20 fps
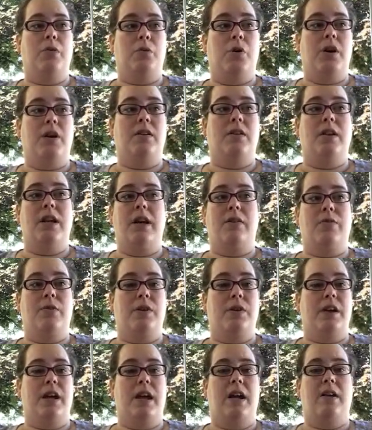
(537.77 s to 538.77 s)
one
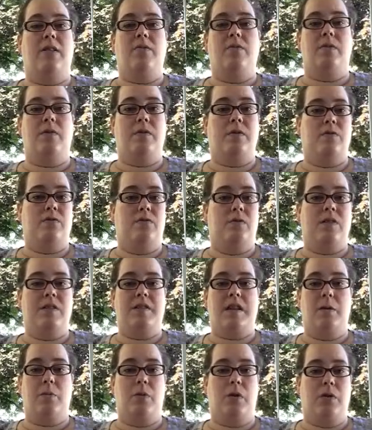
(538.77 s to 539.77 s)
every day,
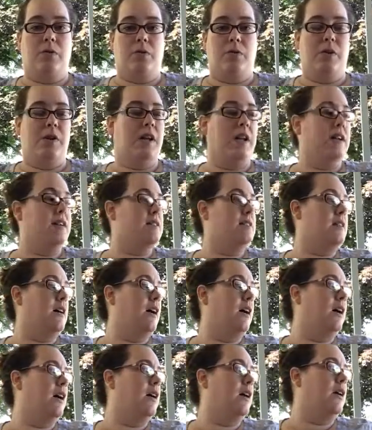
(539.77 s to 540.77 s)
same one for days,
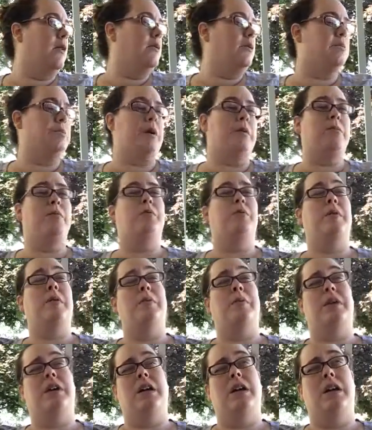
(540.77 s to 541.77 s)
it would probably
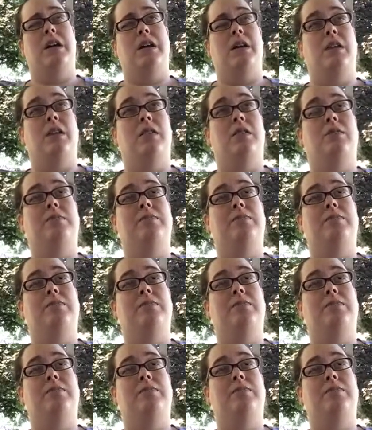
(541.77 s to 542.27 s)
be